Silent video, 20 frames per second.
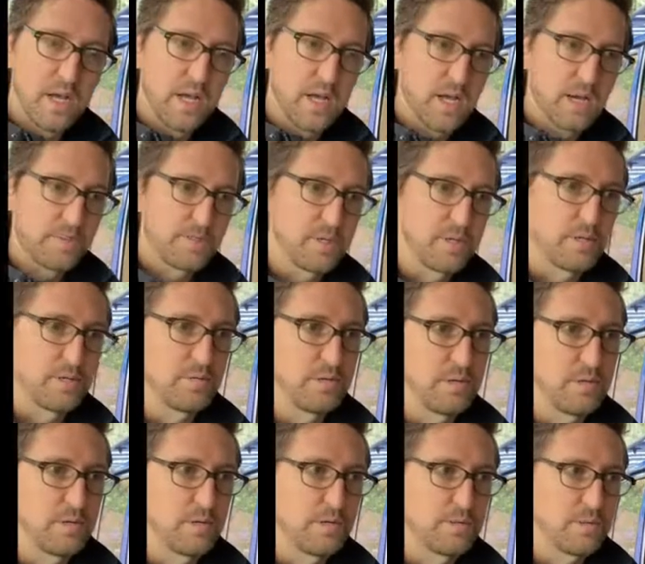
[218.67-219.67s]
especially when
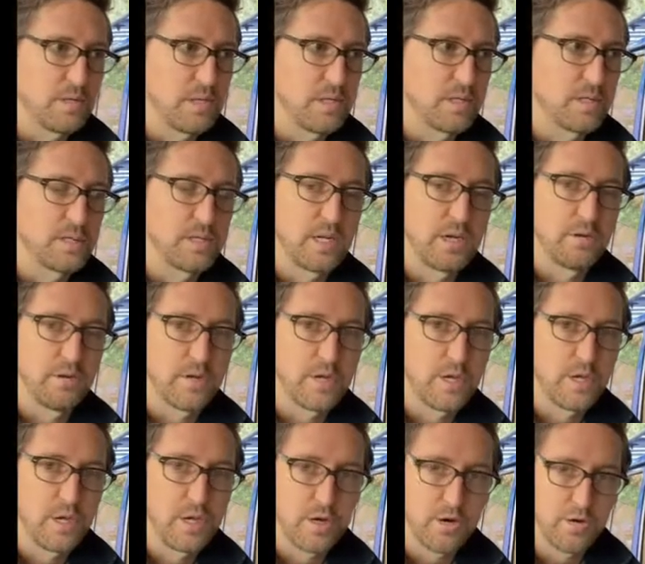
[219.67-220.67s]
you're
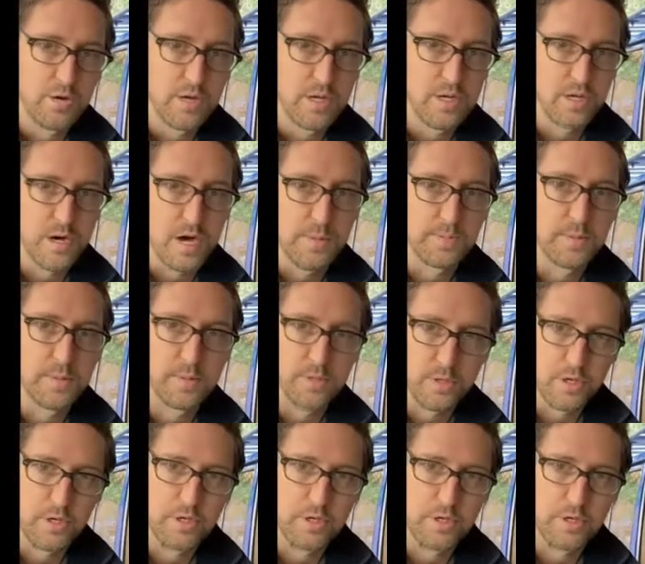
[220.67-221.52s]
considering optimal